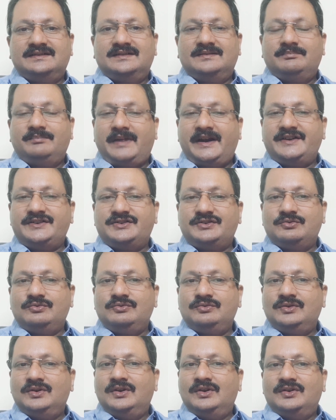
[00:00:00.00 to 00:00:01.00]
Mind
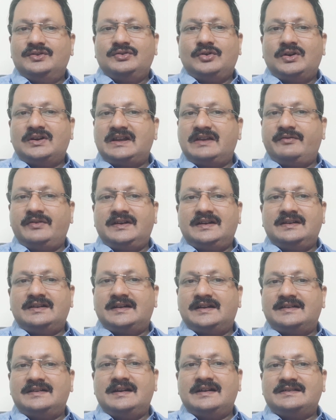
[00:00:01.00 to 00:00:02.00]
you, not even
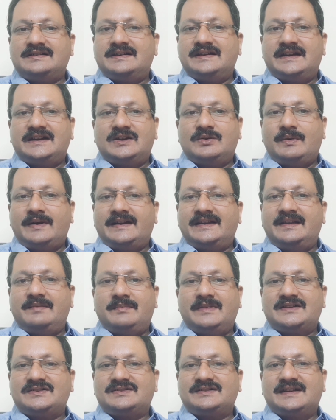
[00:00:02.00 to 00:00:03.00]
conduct an inquiry,
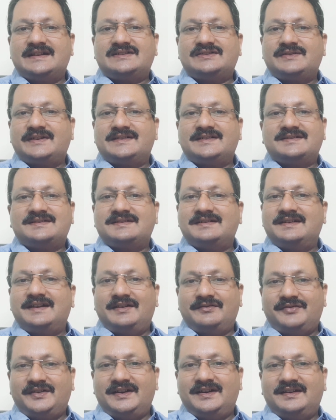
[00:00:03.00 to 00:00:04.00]
much less register
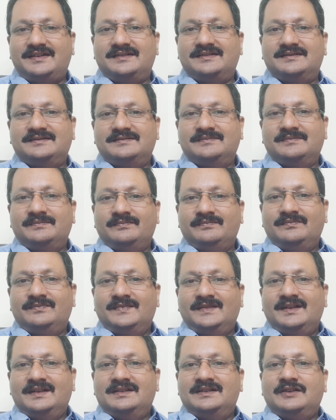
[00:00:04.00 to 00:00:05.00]
an FIR.
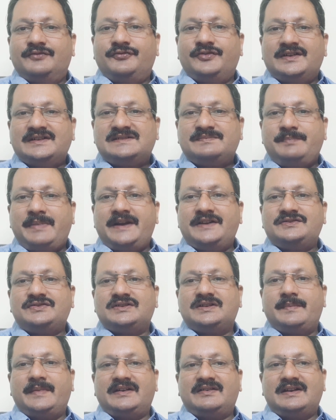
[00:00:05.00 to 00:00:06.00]
The first bench
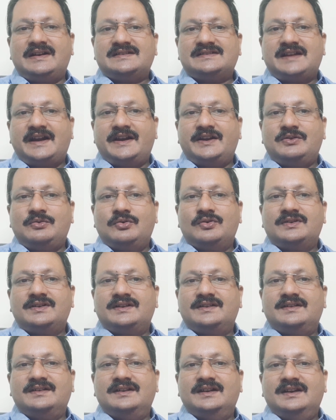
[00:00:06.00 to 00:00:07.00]
of the Madras High Court
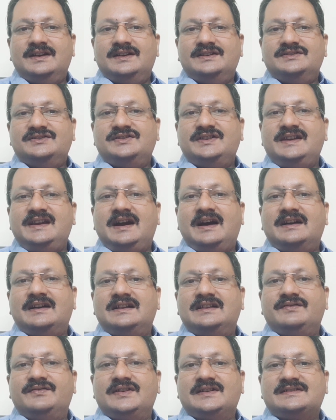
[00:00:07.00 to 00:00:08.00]
in G.
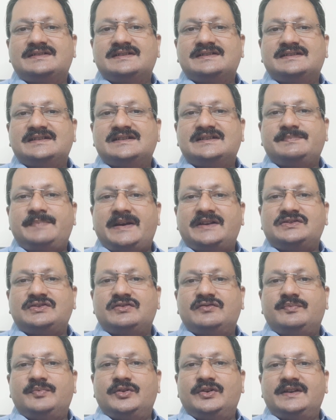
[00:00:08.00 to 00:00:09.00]
Anand versus Inspector
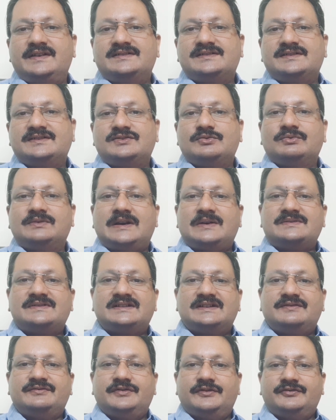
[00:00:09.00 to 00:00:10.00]
of Police in
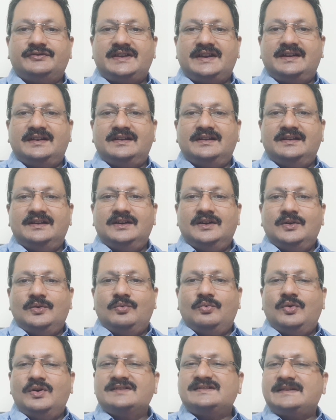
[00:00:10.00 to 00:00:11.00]

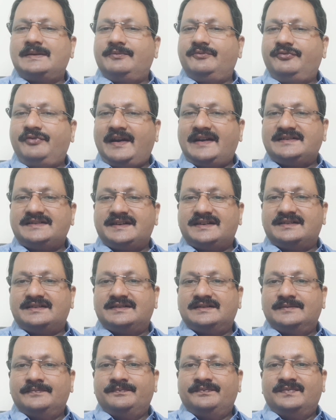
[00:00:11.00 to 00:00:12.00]
2015 was
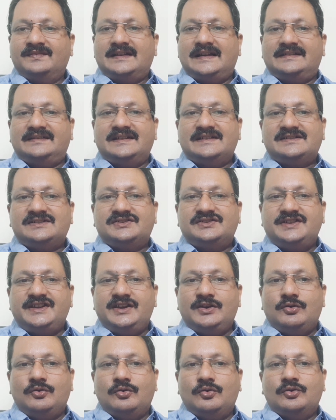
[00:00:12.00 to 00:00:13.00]
emphatic that this
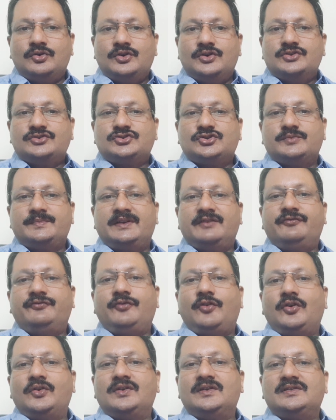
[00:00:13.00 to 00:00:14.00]
GO should be
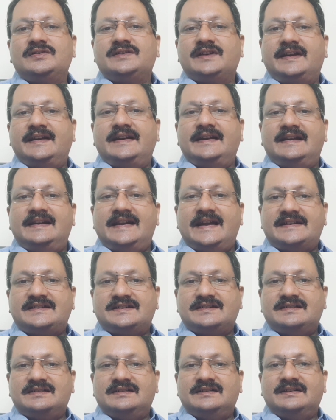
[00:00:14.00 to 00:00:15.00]
followed in
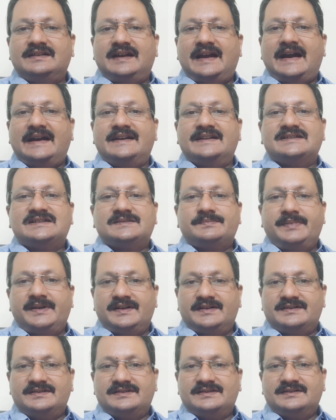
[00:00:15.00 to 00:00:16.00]
letter and in
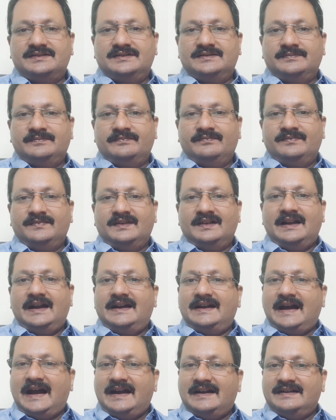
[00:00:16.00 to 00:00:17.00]
spirit,
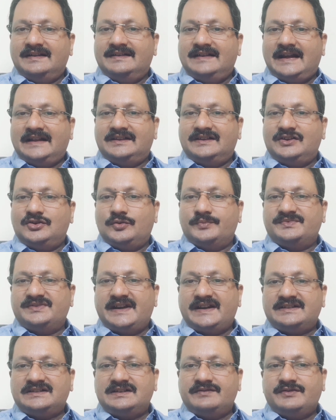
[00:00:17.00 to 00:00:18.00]
and added that the
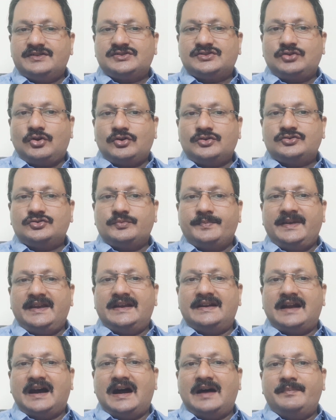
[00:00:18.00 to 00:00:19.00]
objective is not to be
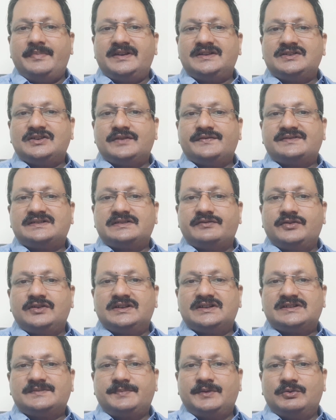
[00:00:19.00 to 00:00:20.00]
an arbiter of civil
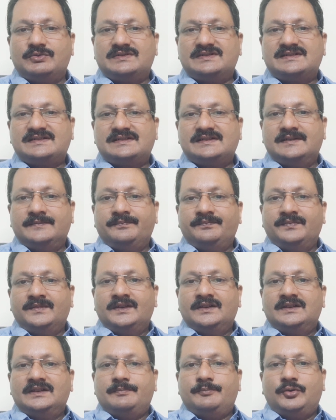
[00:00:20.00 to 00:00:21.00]
disputes.
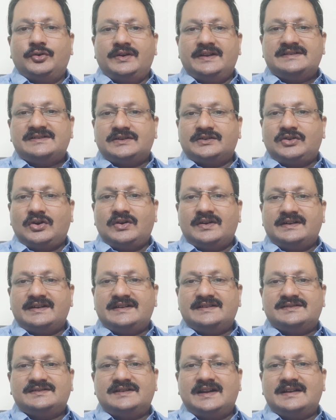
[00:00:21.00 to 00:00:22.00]
The police
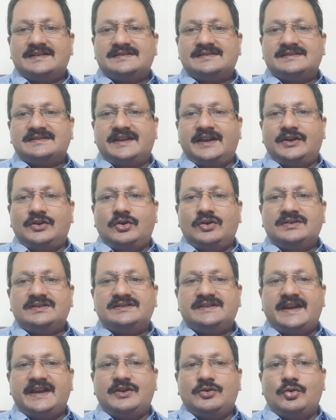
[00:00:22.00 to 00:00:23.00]
authorities thus
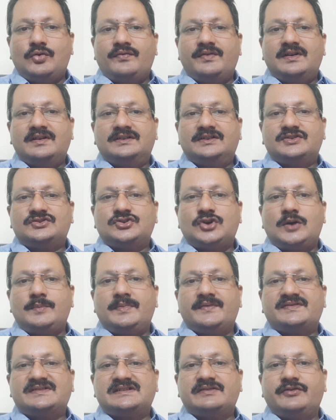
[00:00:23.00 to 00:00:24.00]
cannot take over the
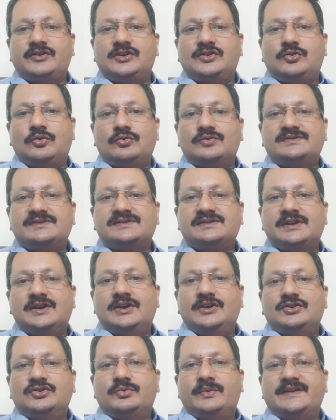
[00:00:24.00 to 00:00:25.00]
job of civil courts
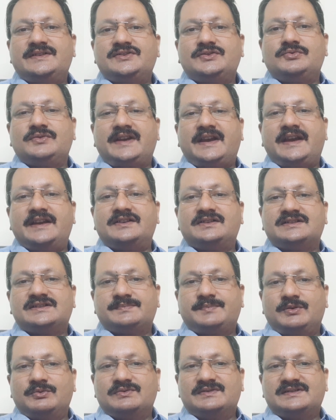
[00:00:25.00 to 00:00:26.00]
to adjudicate
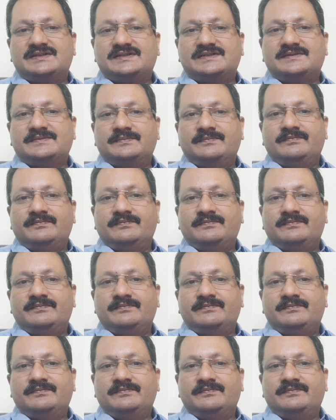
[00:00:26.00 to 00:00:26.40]
disputes.